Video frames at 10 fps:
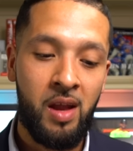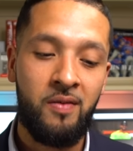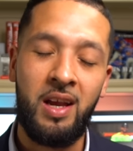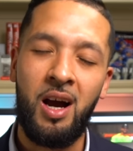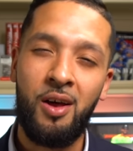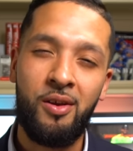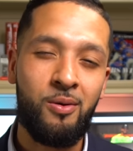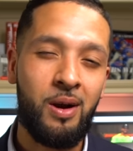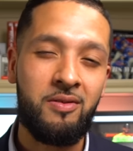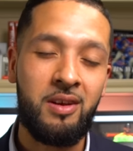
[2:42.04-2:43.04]
The other
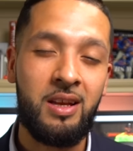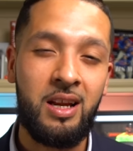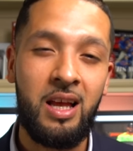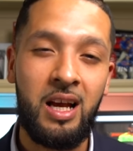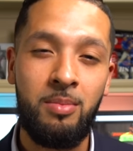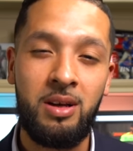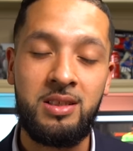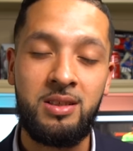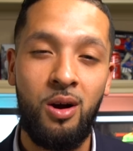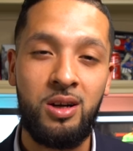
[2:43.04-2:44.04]
great thing that I like about
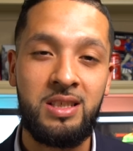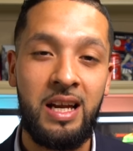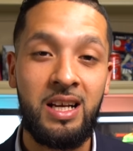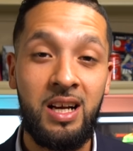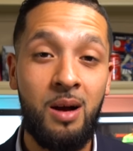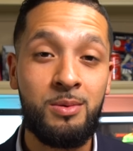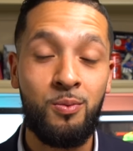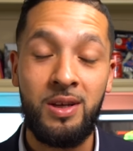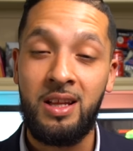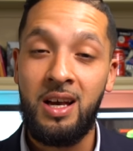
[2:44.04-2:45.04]
this card is that it comes with